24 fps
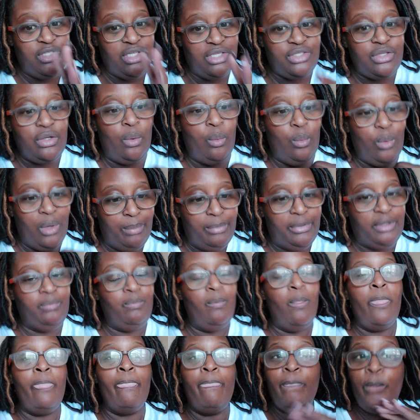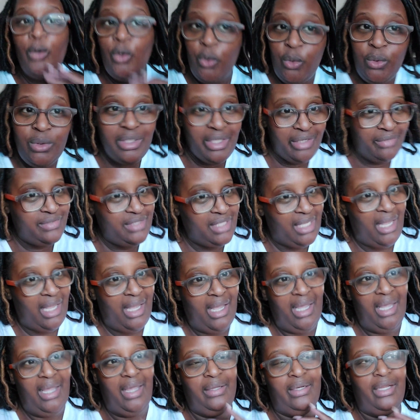just a woman who loves
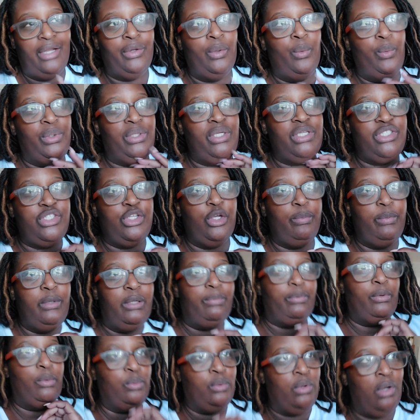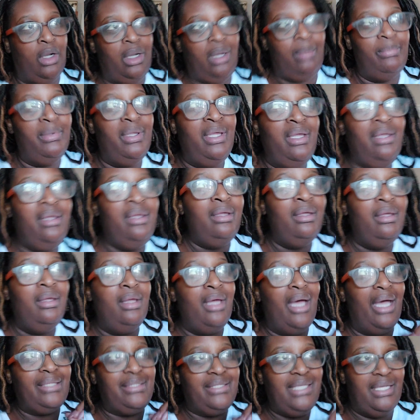God and I don't want to steer people wrong. I'm,
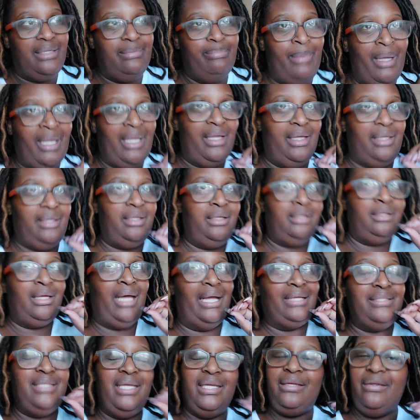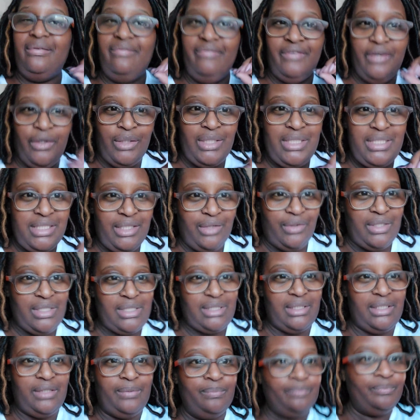I take my I take it very
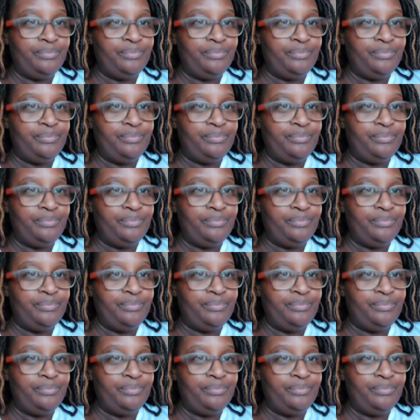seriously